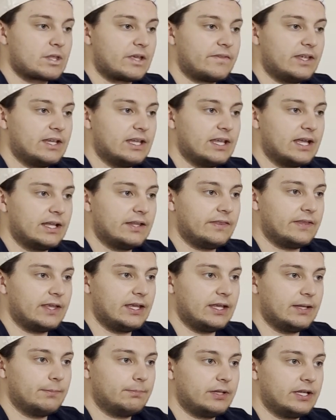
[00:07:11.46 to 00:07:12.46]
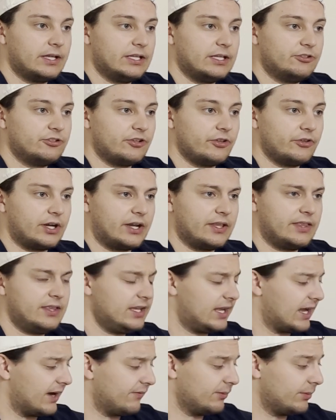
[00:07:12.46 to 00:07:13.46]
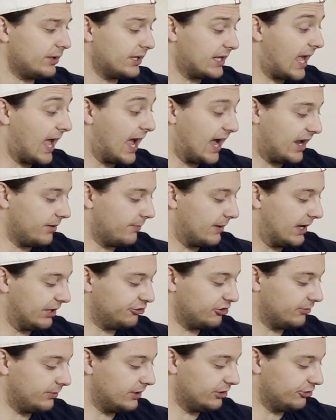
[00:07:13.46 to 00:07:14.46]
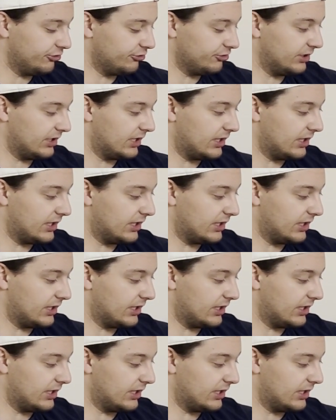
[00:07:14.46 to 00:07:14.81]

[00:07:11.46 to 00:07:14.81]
they played each other. I think everybody had a matchup history.